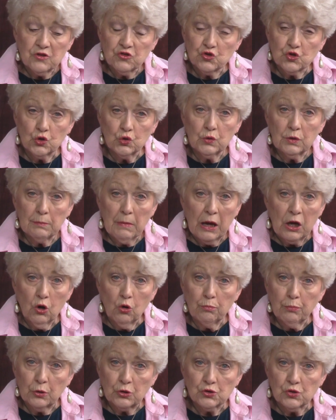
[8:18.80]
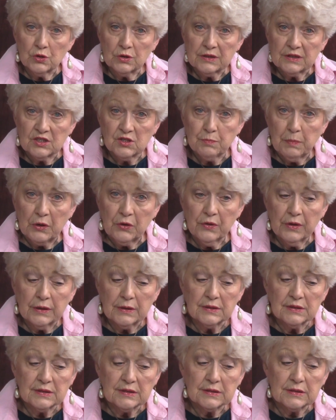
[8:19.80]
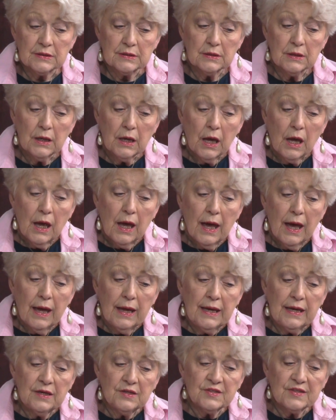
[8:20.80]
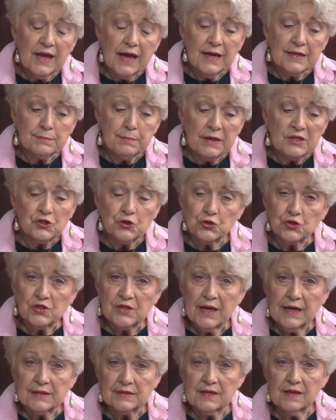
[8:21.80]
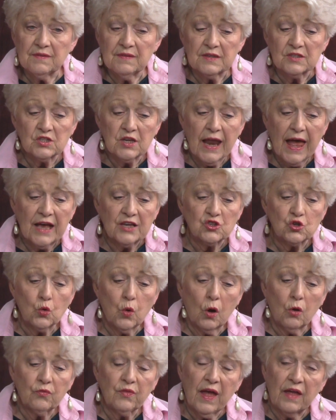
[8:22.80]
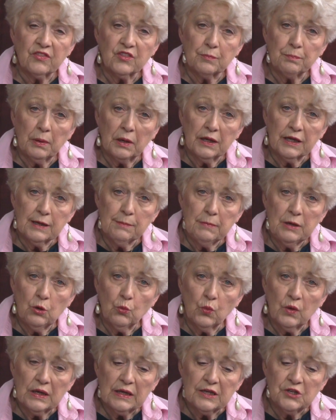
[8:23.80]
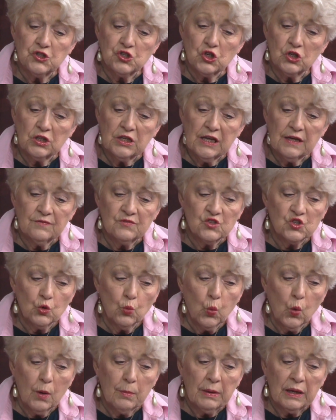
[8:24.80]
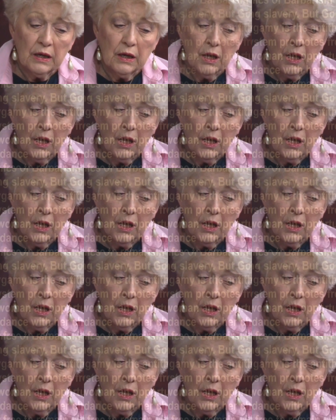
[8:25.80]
true in my own personal experience. Musser says in this last quote that the polygamy religion gives the woman